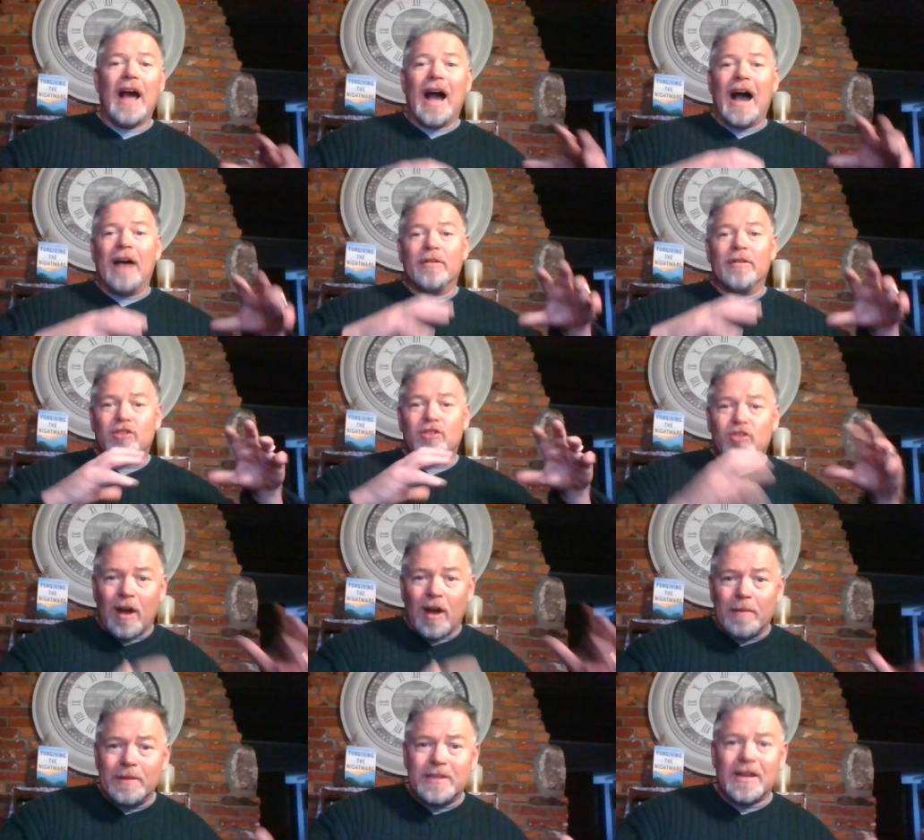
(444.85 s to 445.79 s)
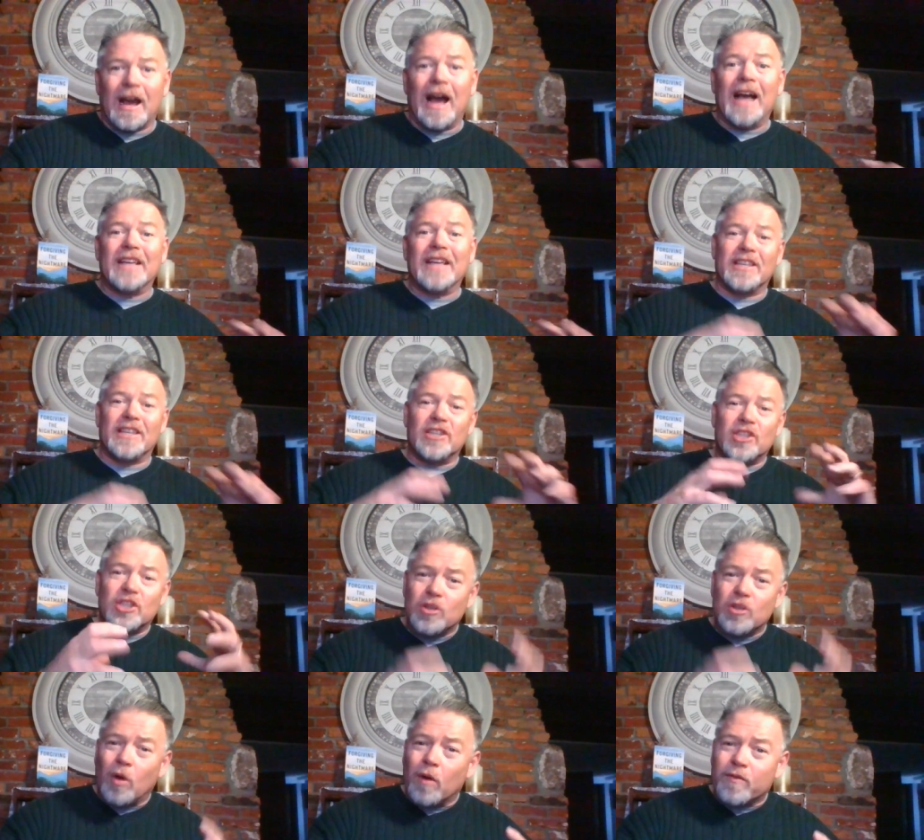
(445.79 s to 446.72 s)
Yeah. I was traumatized. It
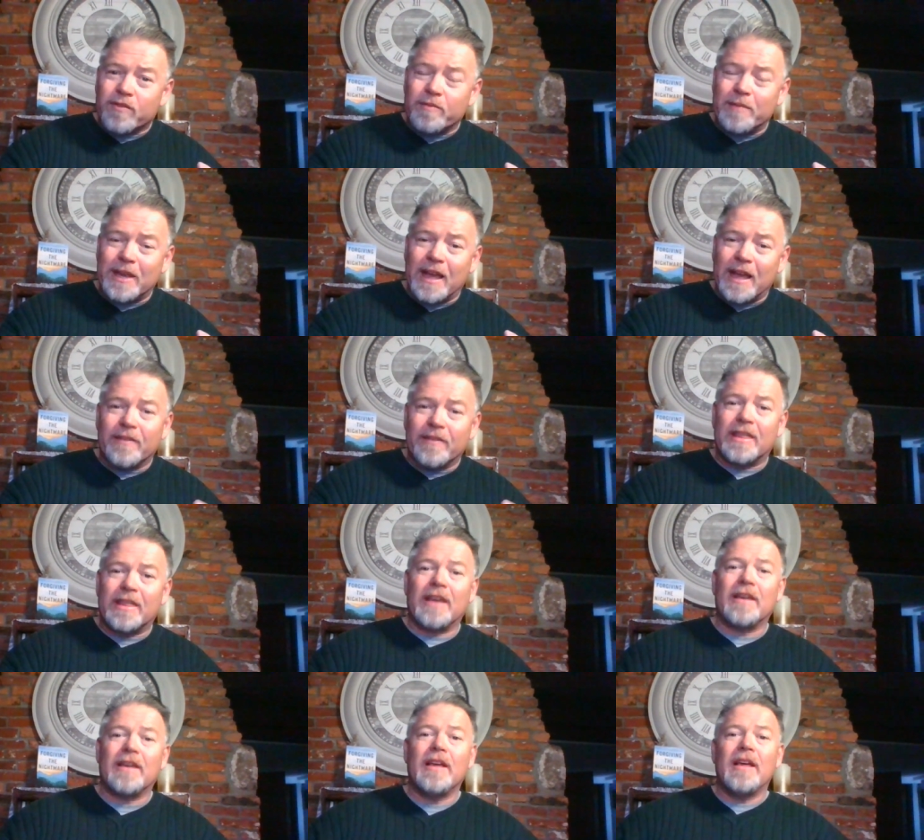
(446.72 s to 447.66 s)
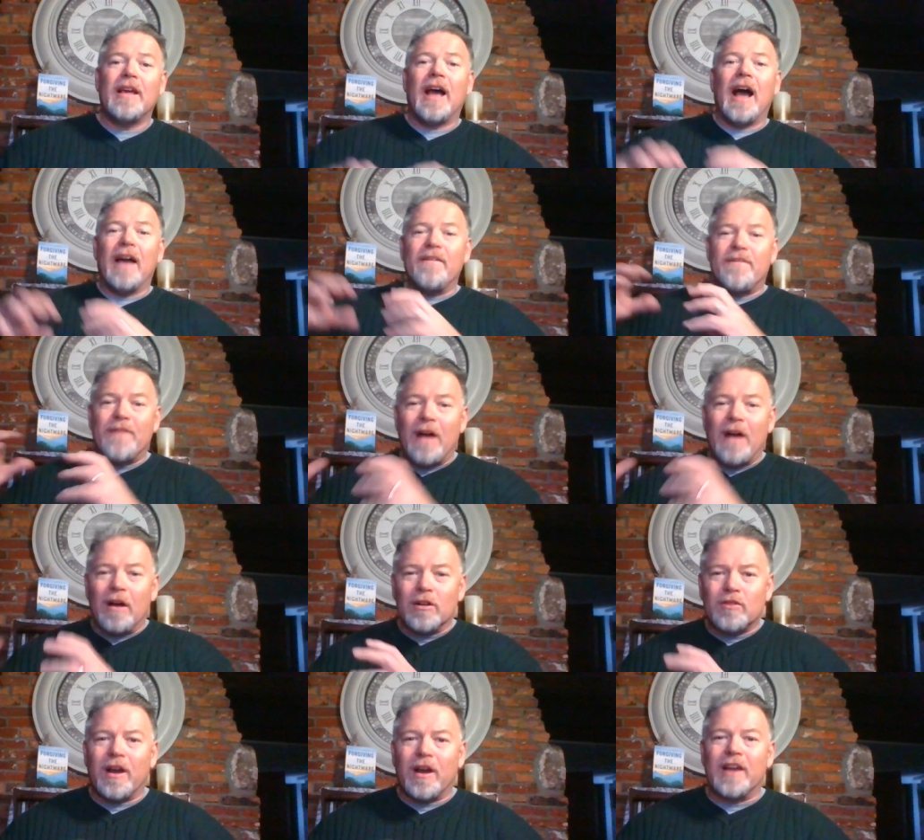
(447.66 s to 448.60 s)
stole from me everything. I
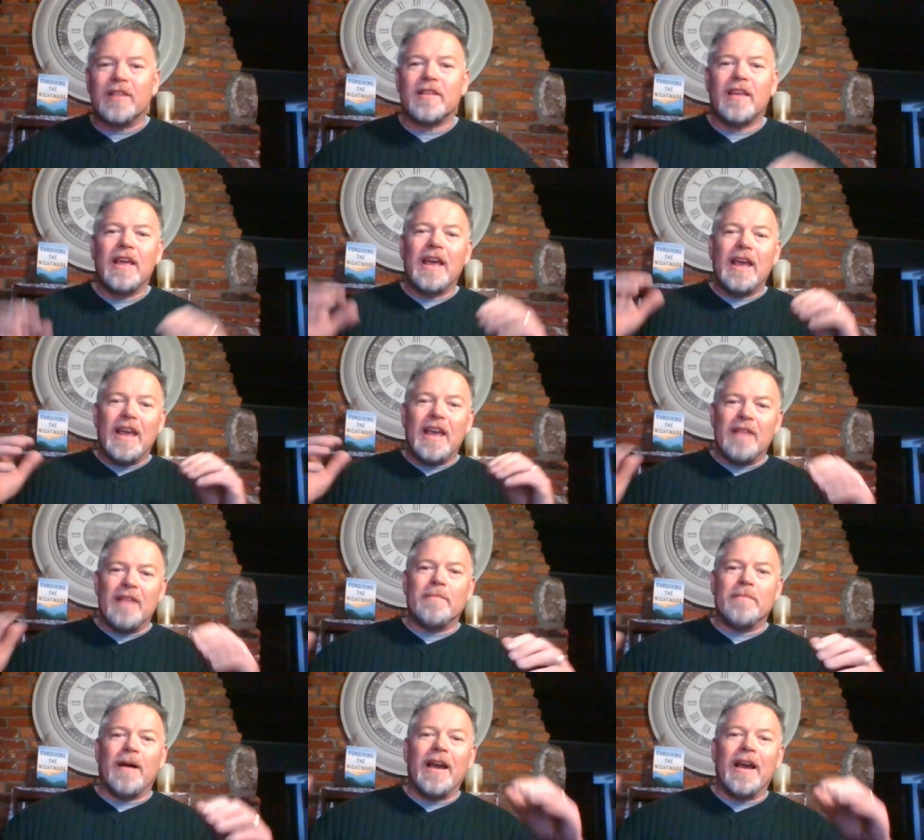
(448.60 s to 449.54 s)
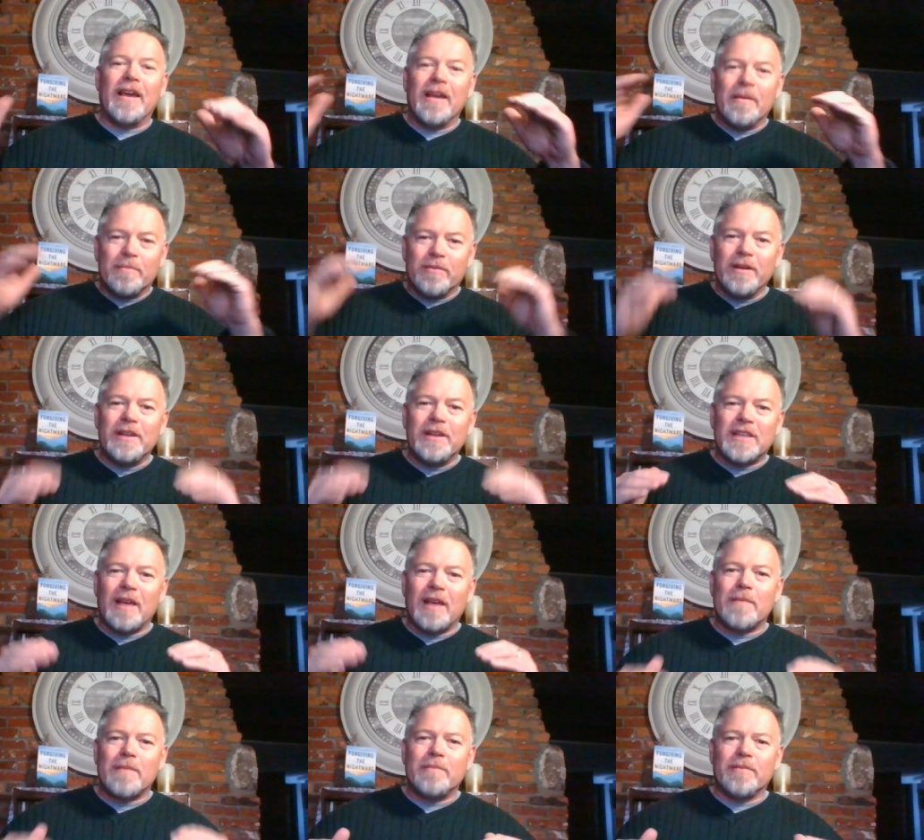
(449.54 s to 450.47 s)
found Christ, and by
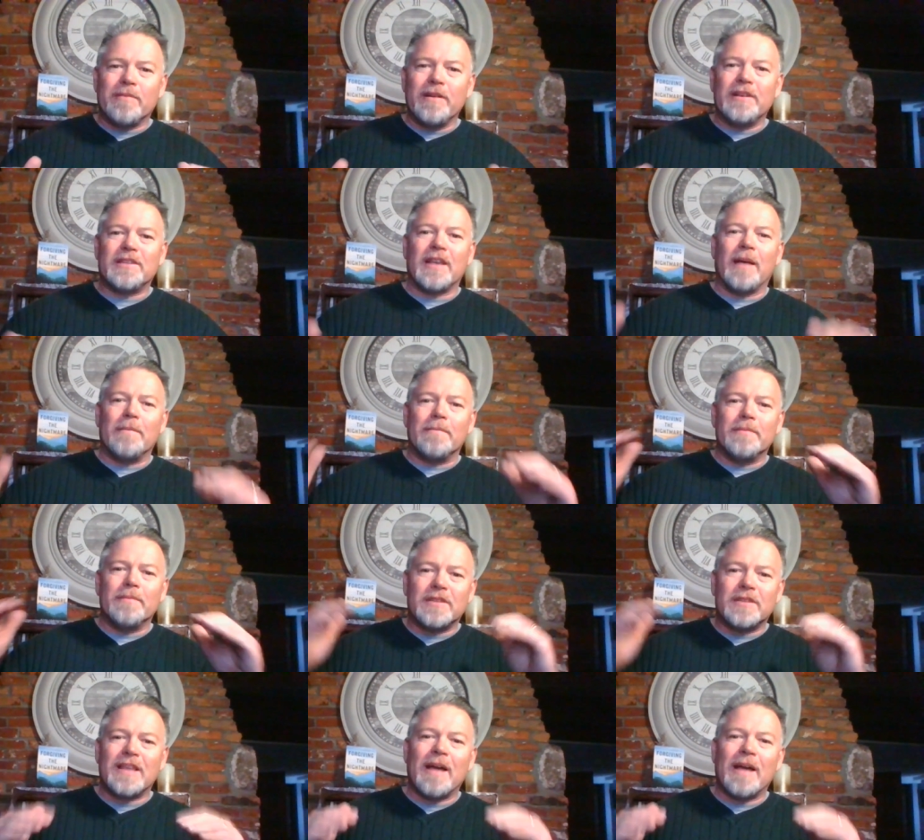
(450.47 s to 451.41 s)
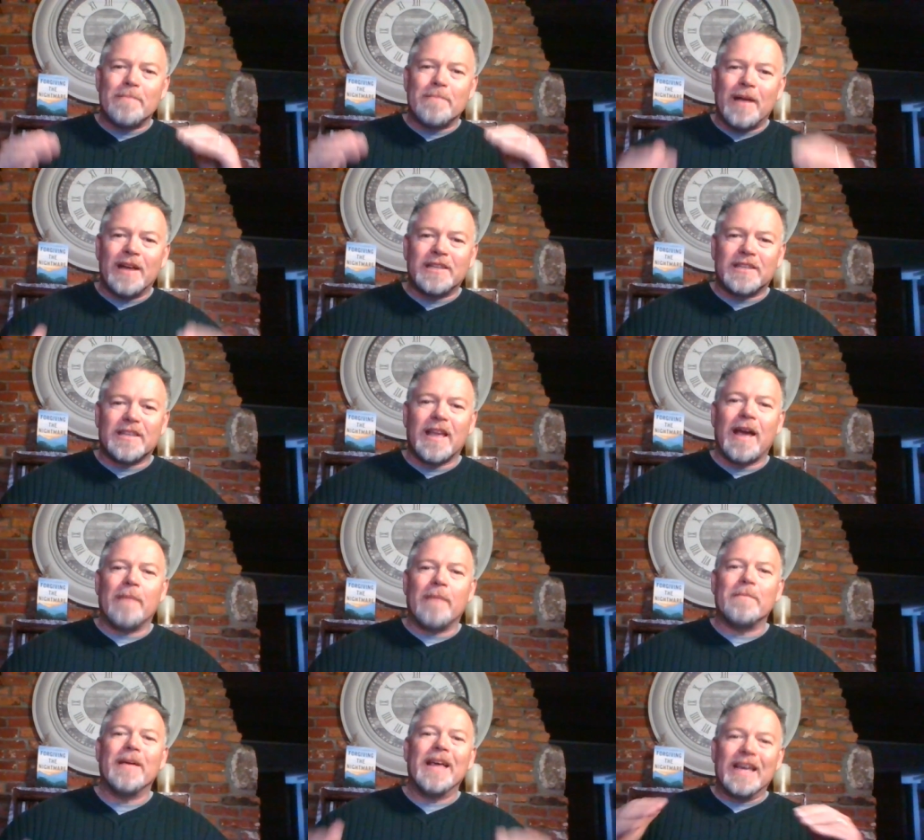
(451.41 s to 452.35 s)
precept by precept, step by
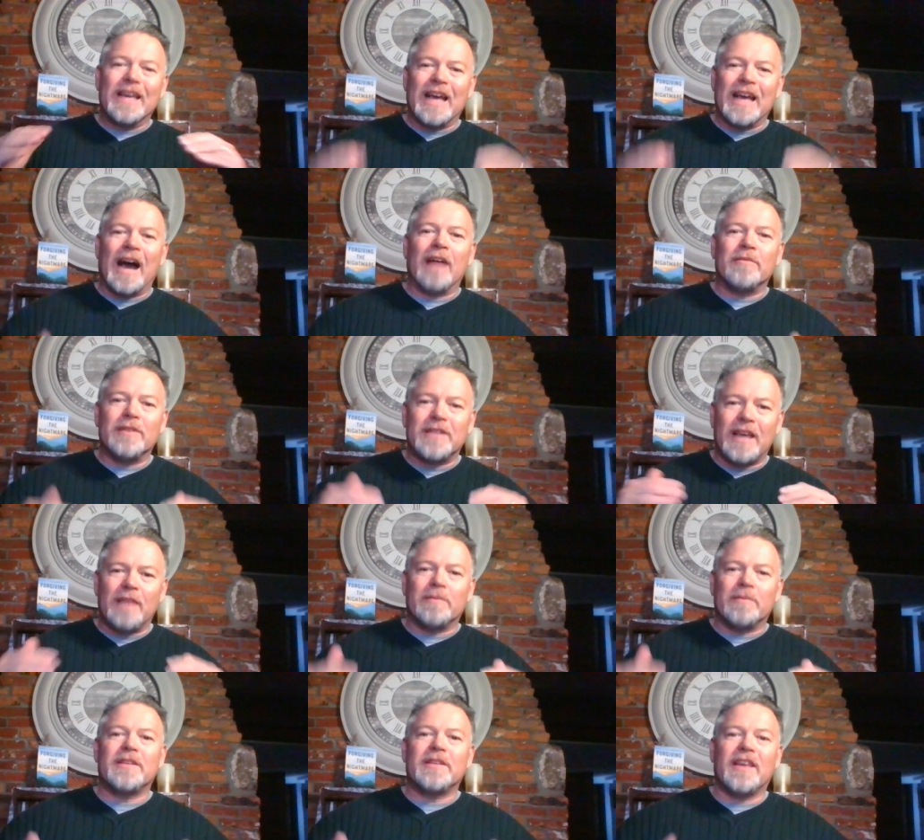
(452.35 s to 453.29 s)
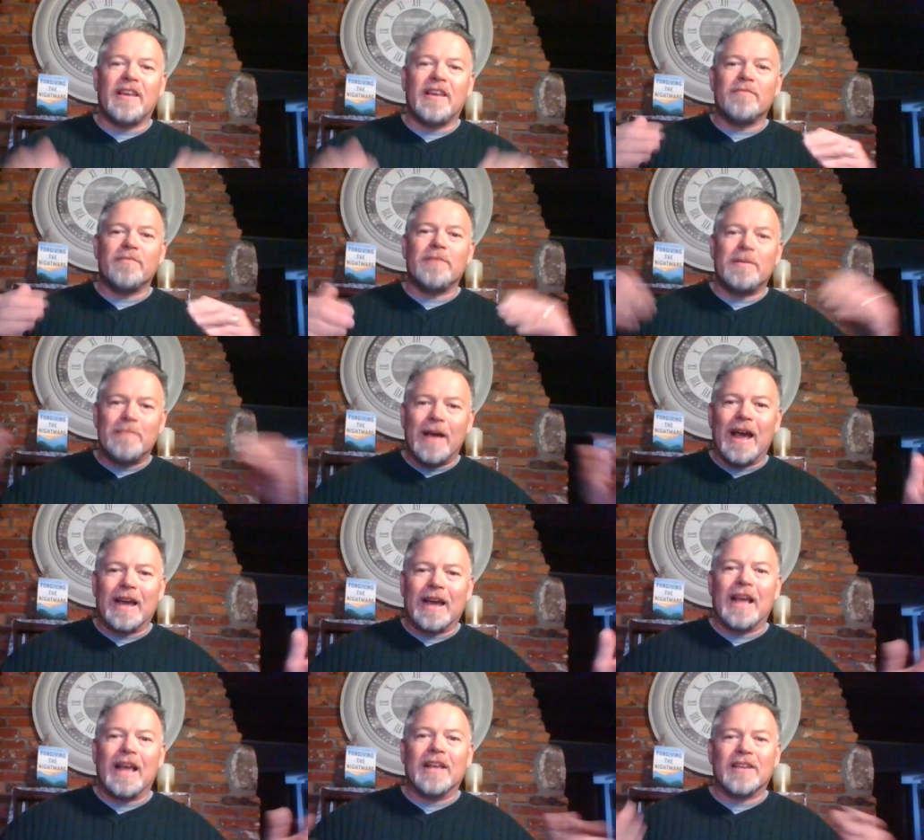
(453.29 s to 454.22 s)
step, God was able to give me
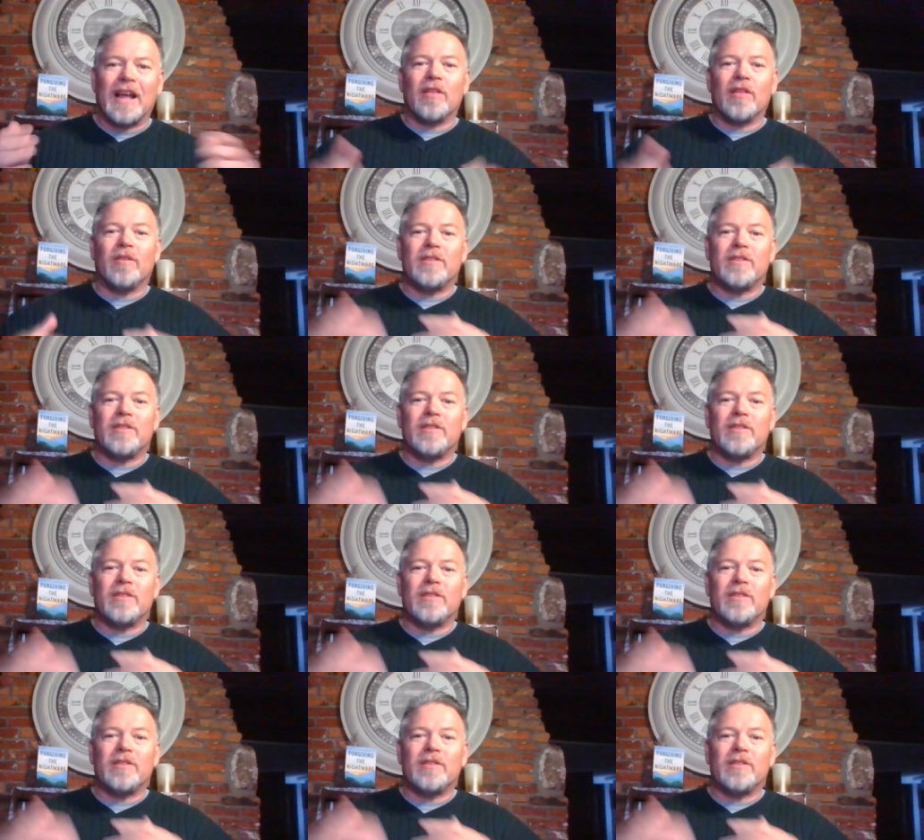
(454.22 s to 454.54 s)
back as I